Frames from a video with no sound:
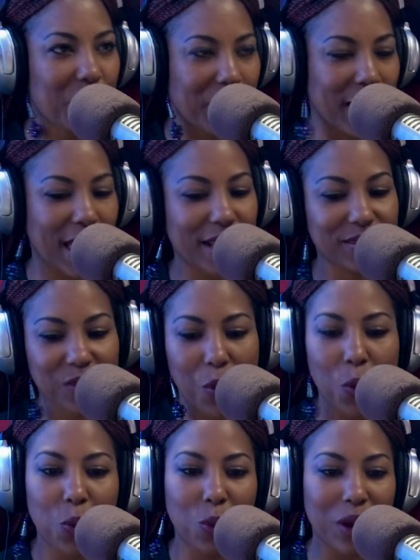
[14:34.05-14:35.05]
Okay,
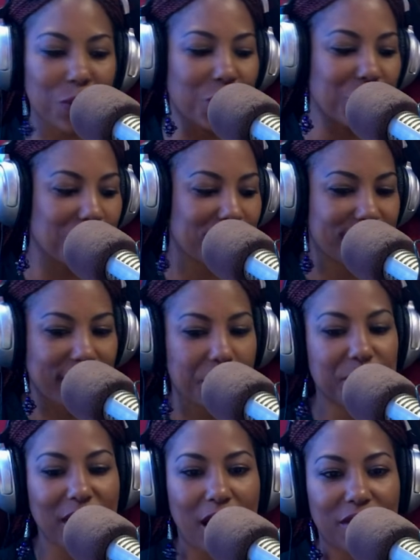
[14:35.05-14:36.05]
so what were your
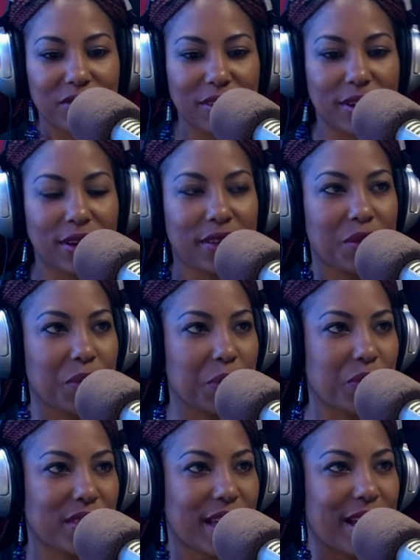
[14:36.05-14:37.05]
steps after the
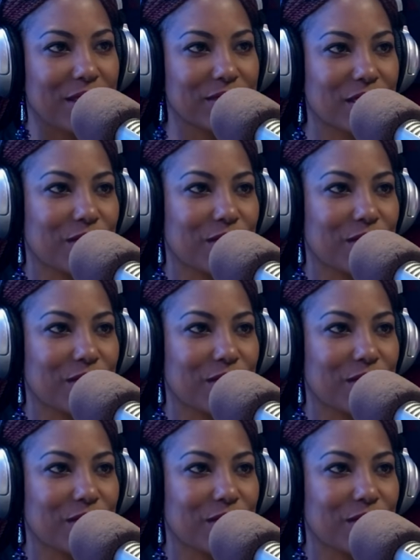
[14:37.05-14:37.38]
Big Brother house?